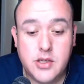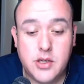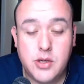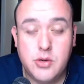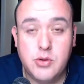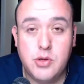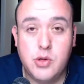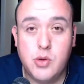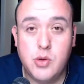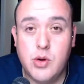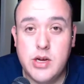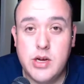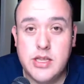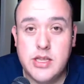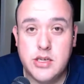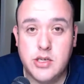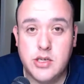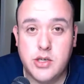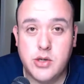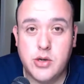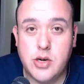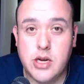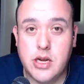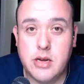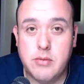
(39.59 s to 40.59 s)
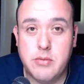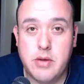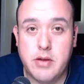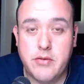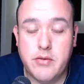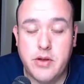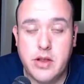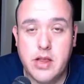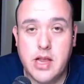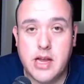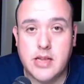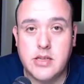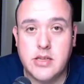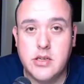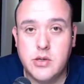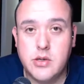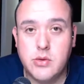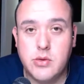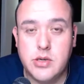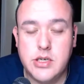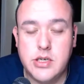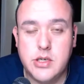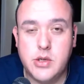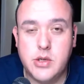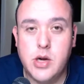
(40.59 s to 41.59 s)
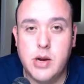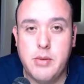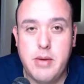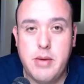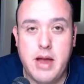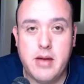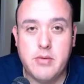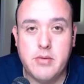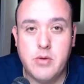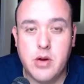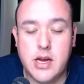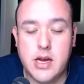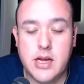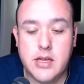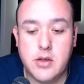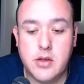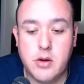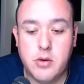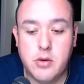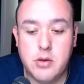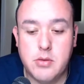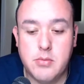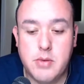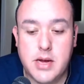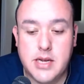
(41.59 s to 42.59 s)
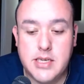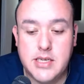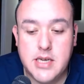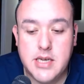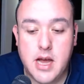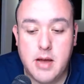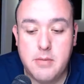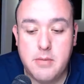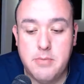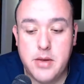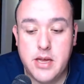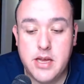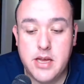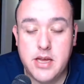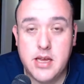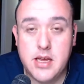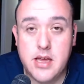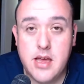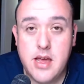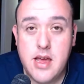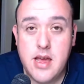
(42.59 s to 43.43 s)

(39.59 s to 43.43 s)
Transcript: to join the stream if you'd like to join the stream after I get through with my topic